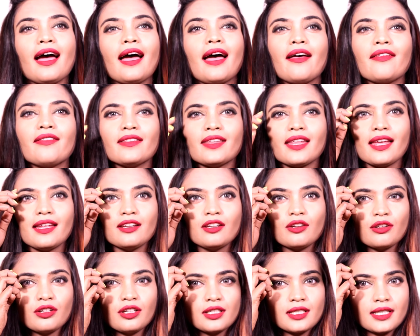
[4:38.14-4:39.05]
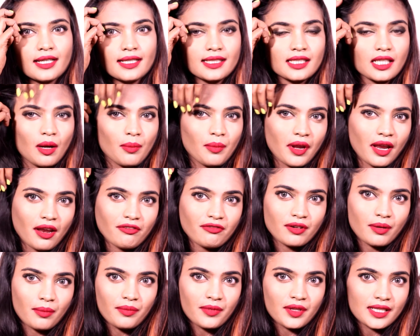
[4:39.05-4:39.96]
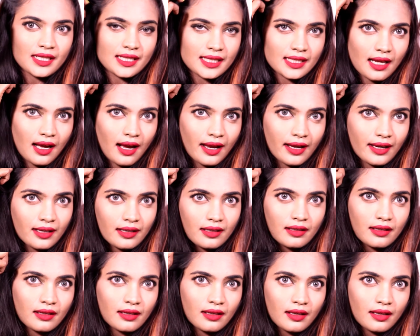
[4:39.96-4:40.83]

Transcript: And then you're going to take some hair from this side